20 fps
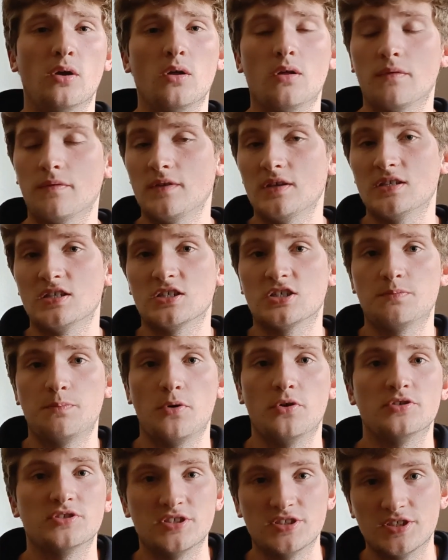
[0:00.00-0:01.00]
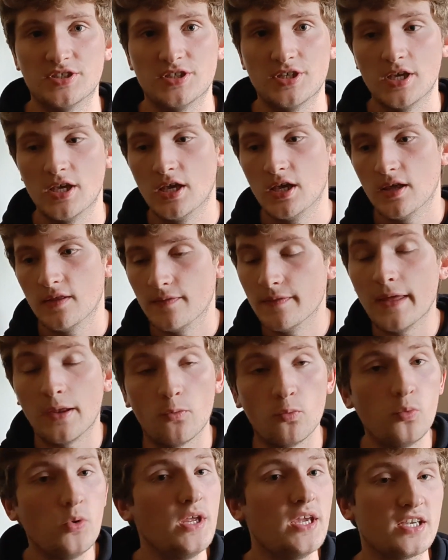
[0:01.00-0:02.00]
all of these experiences
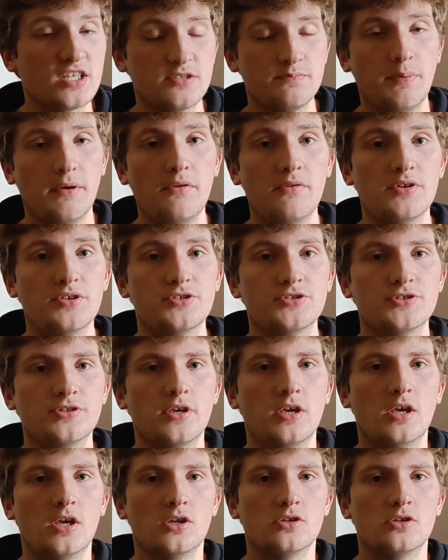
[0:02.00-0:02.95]
that we experience,